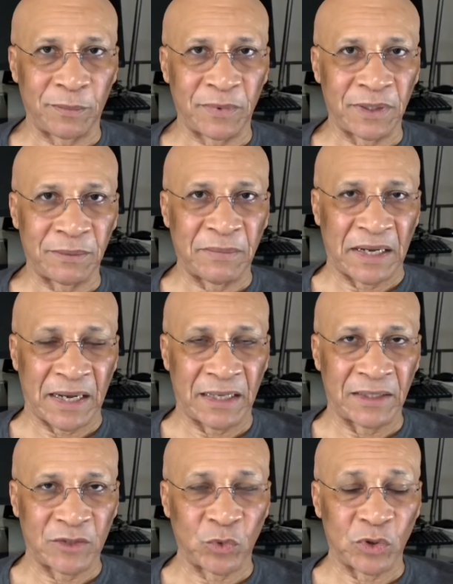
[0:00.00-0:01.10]
and McConnell,
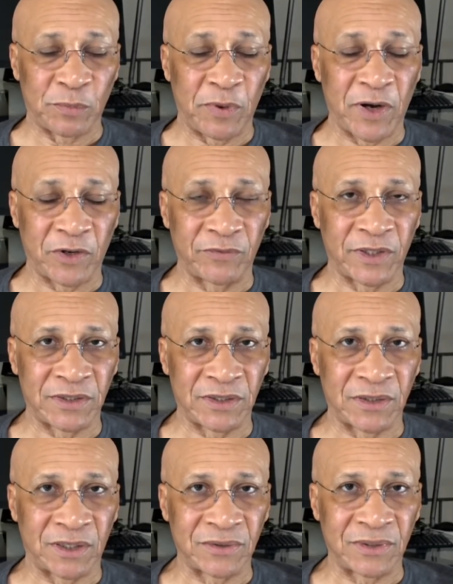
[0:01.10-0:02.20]
that was part of their
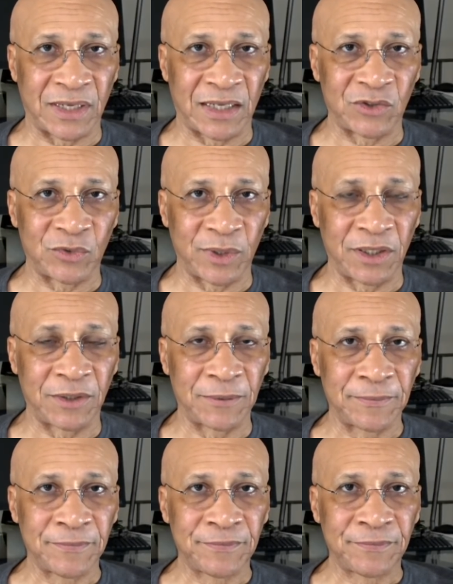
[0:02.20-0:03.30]
discussion last week
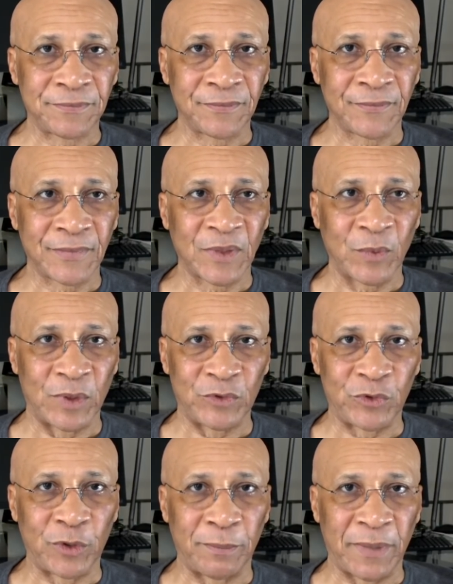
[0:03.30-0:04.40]
when
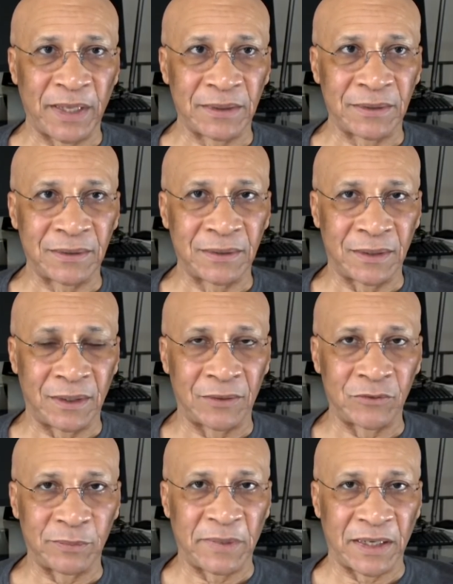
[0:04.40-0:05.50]
Trump met along
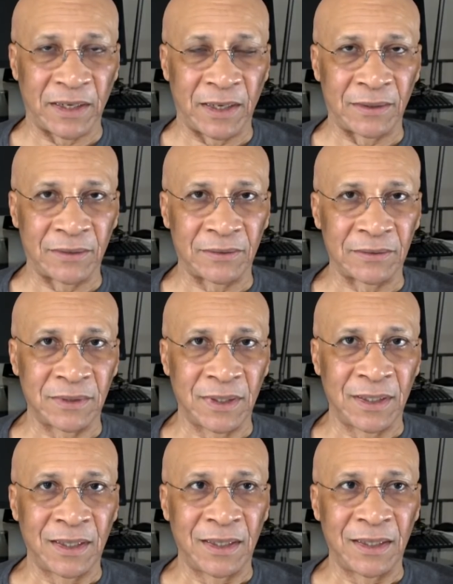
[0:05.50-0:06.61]
with McConnell.
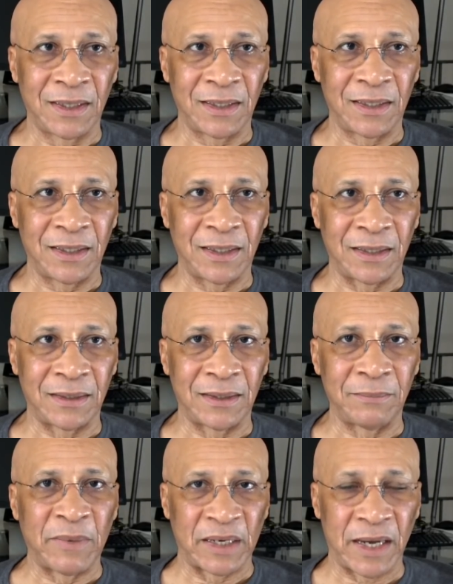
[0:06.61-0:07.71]
And
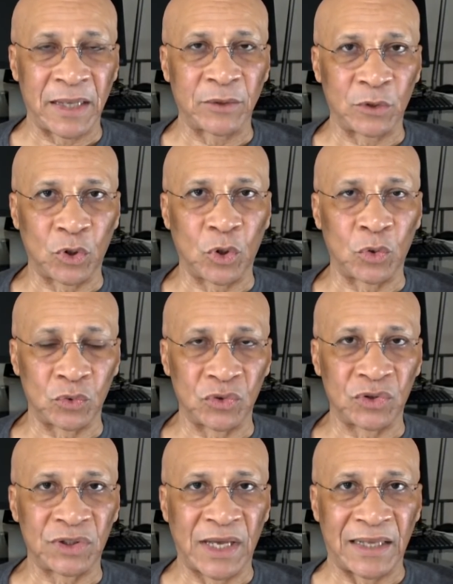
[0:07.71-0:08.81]
McConnell
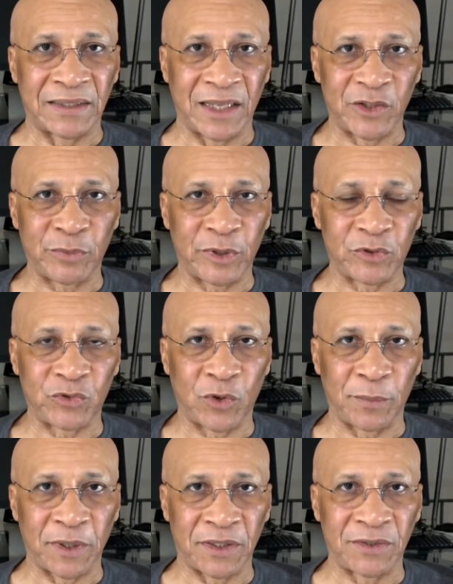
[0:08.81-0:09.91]
knows how desperate
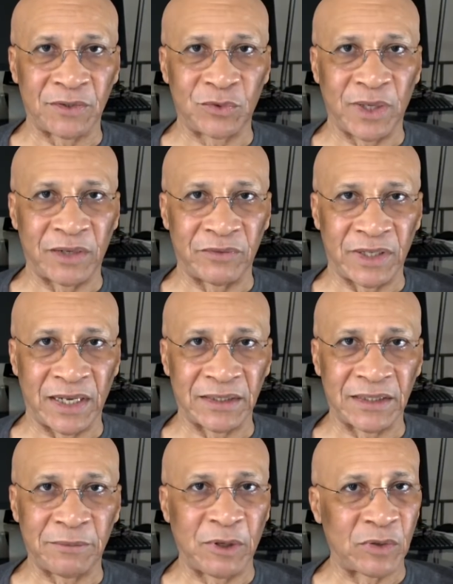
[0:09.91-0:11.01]
Trump is to get
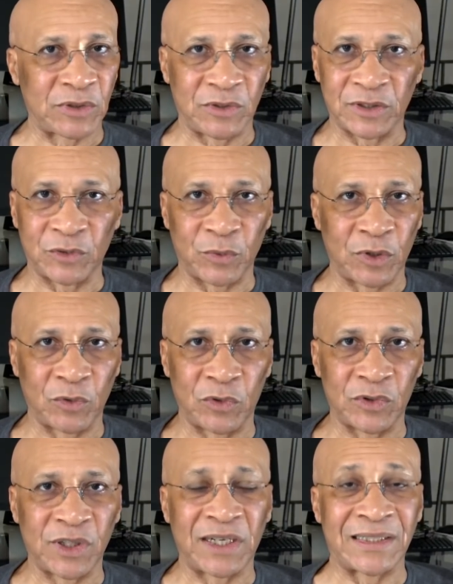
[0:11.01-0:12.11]
reelected because he doesn't want to go to
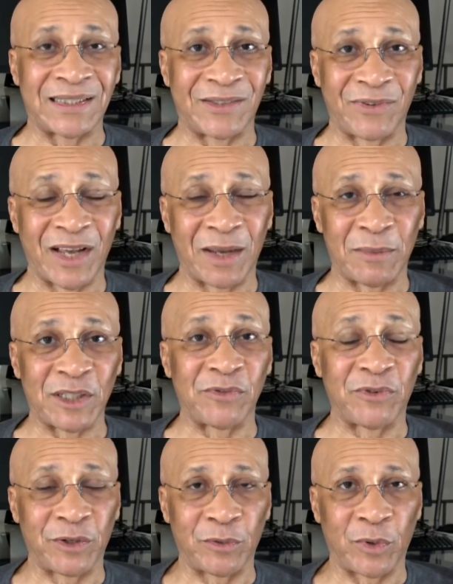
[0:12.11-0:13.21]
jail, and his family is
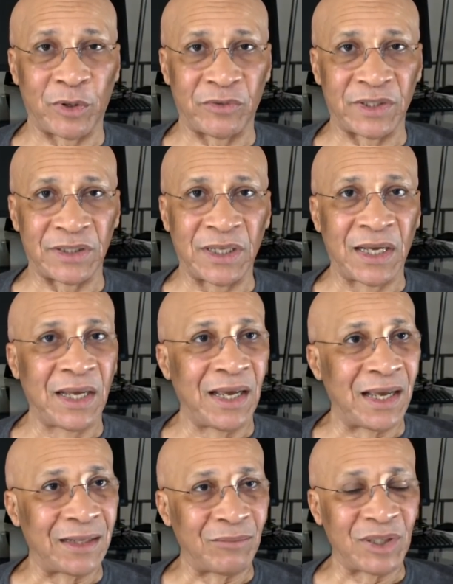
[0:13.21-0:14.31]
very worried.
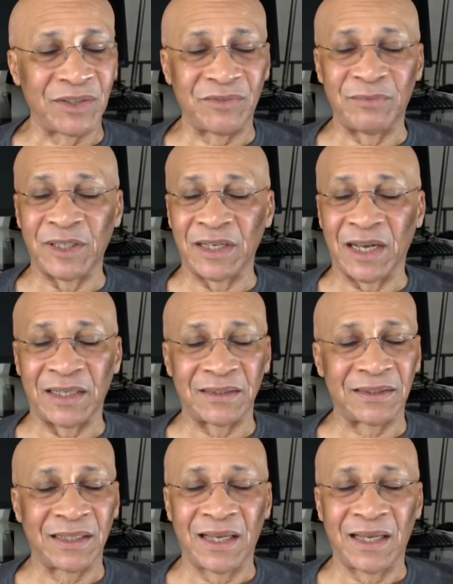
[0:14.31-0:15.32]
And believe me, guys,